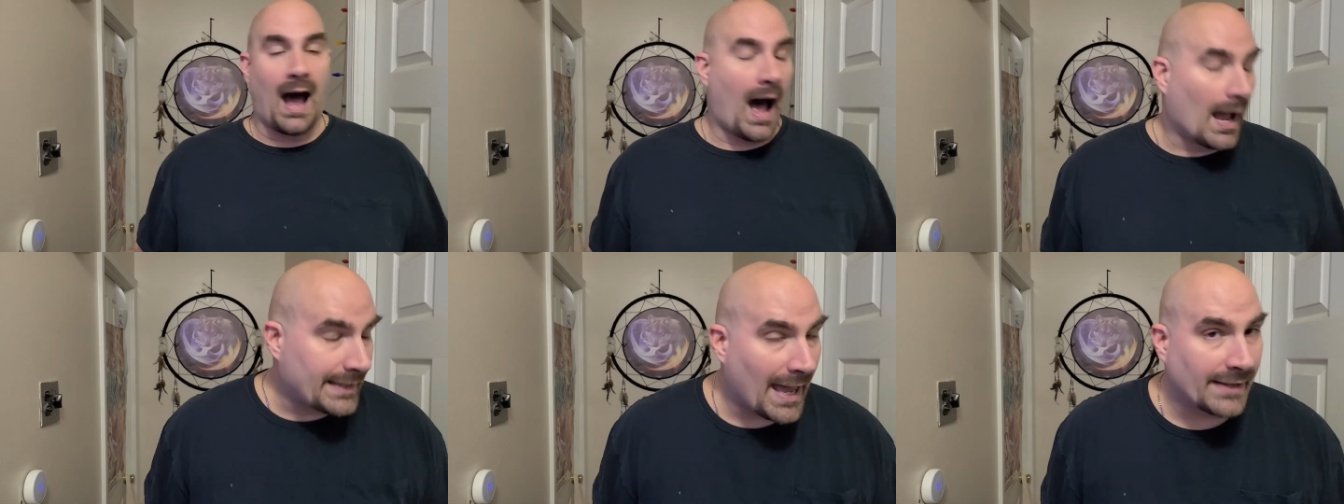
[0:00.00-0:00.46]

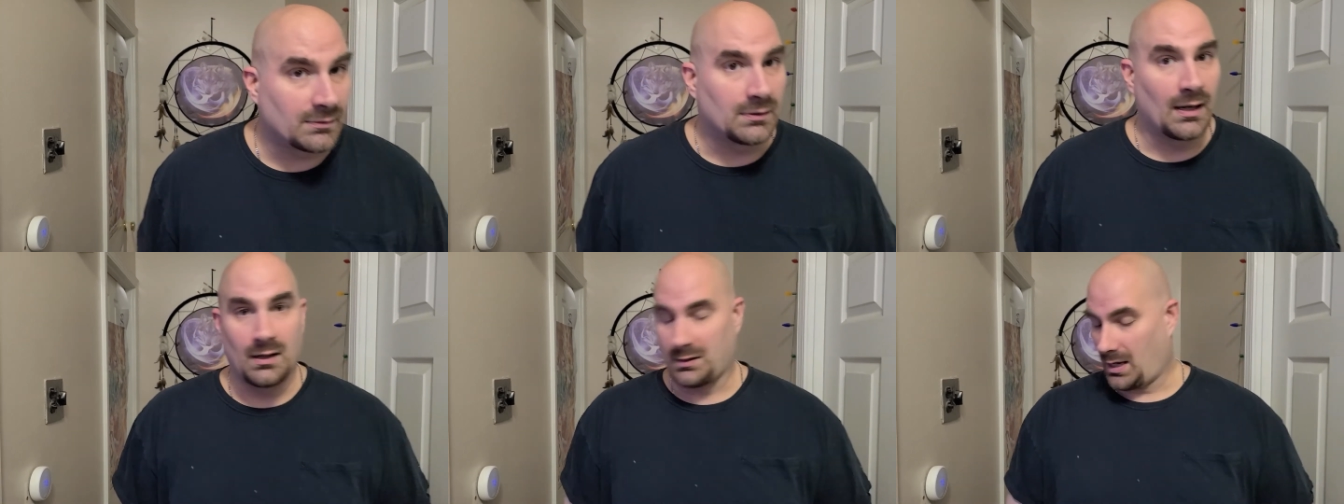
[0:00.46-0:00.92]
Again,
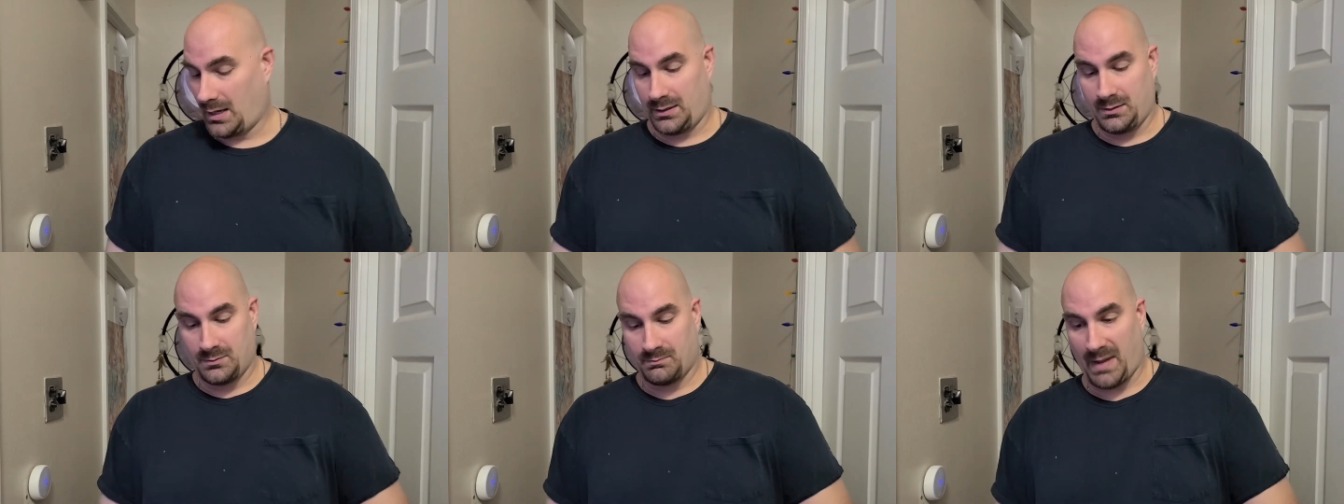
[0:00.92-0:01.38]

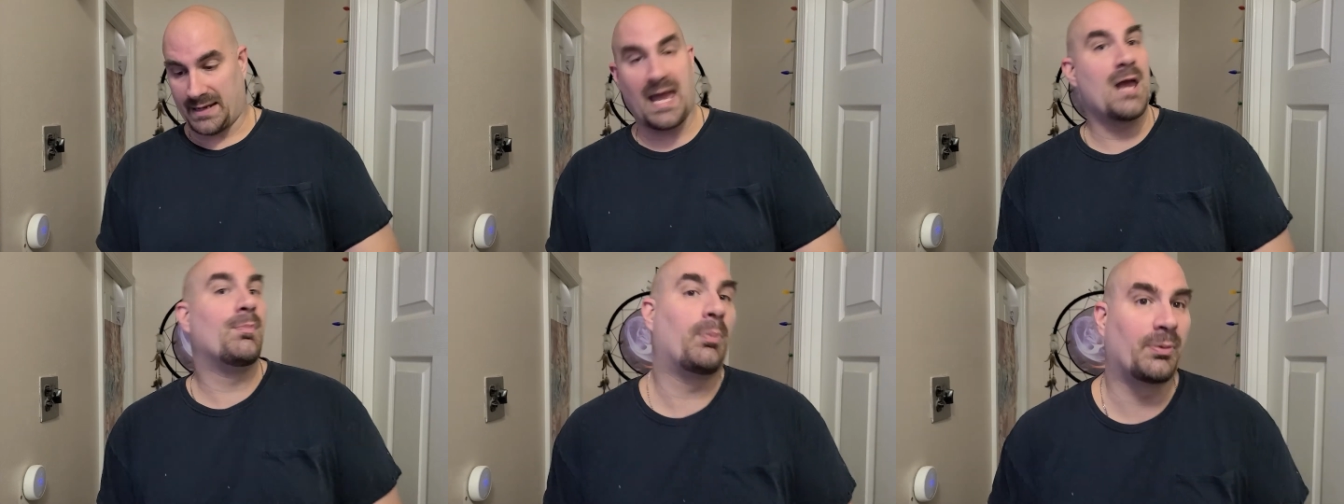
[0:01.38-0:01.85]
my
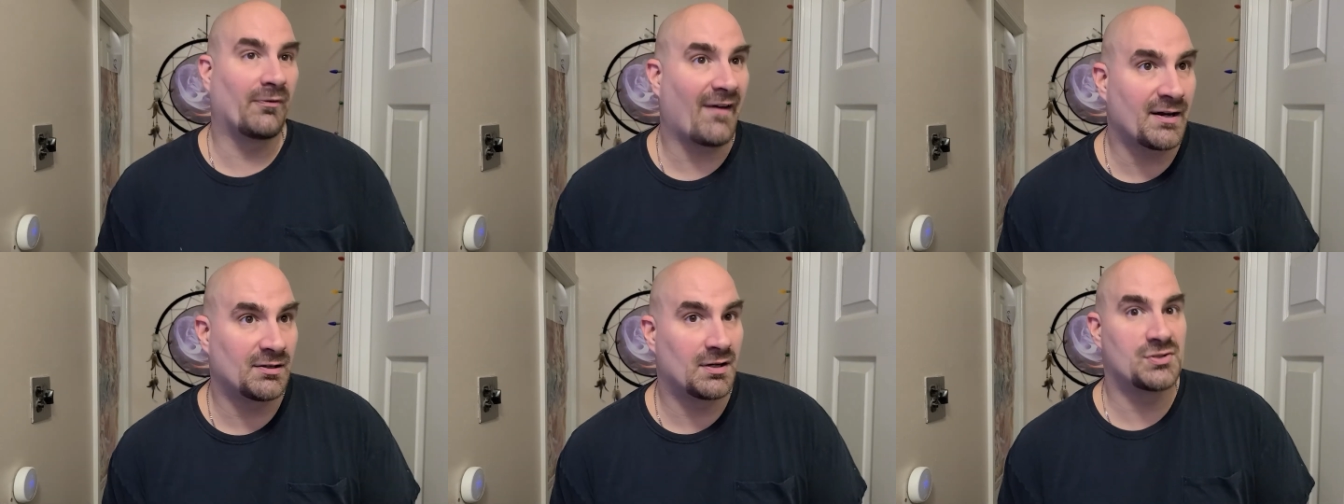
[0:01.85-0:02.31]
cable
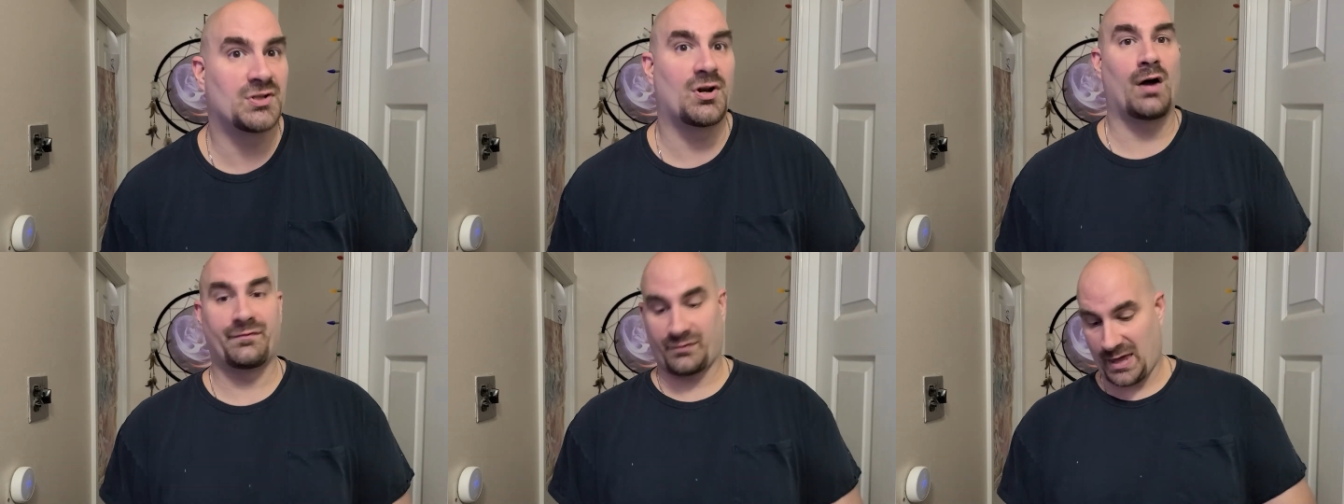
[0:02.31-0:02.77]
provider doesn't
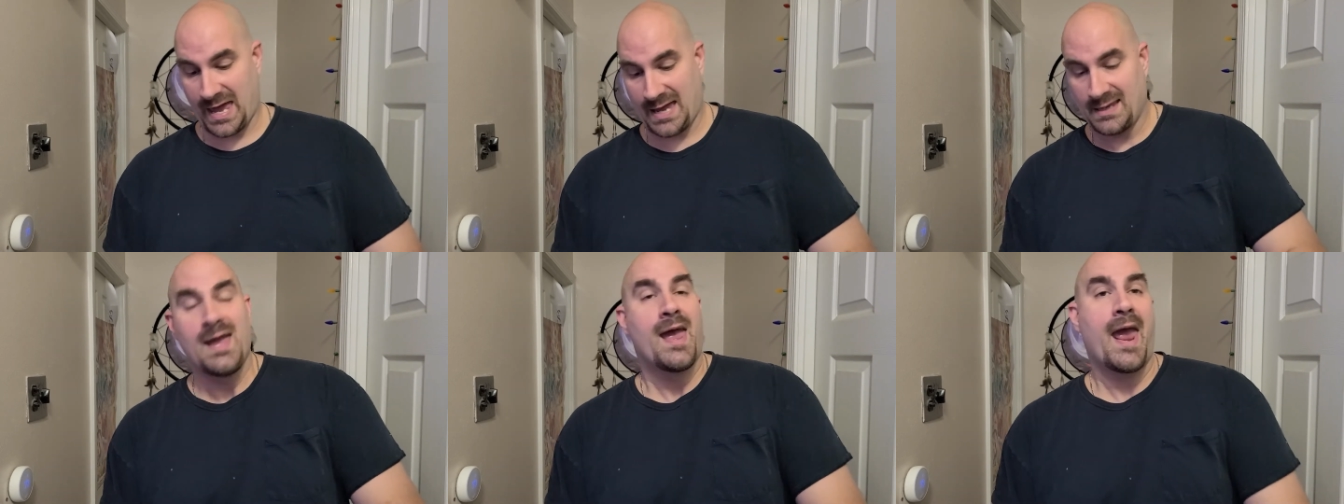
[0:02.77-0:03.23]
offer
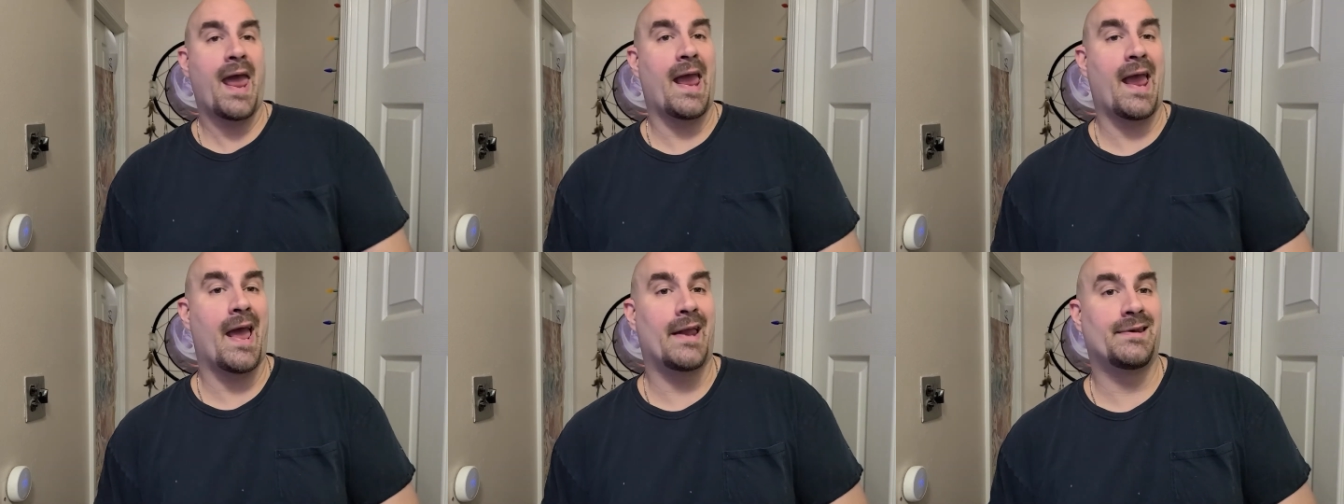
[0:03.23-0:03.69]
that,
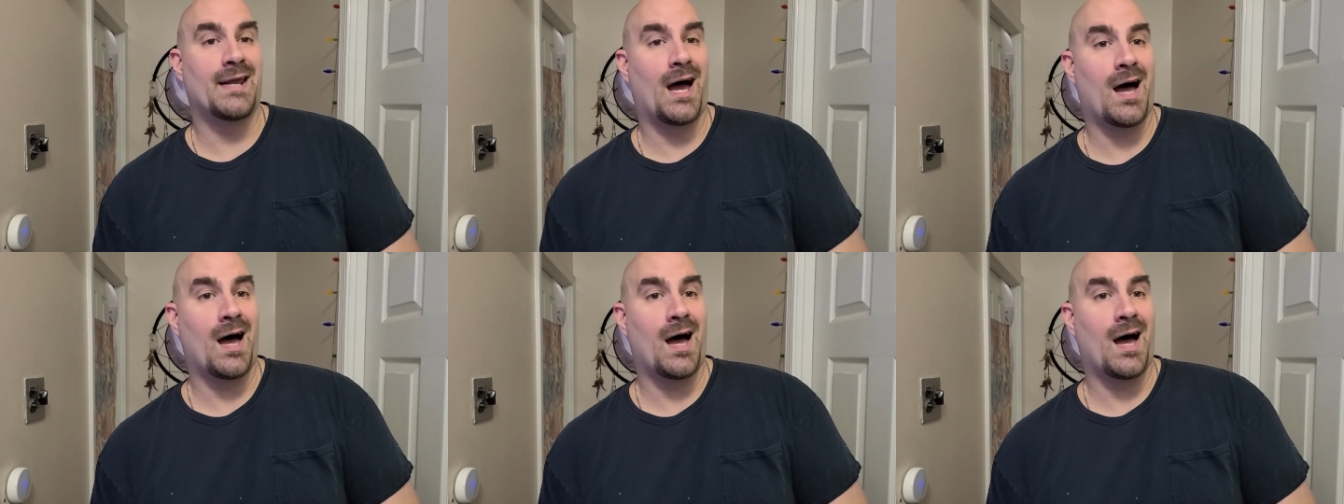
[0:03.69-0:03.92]
and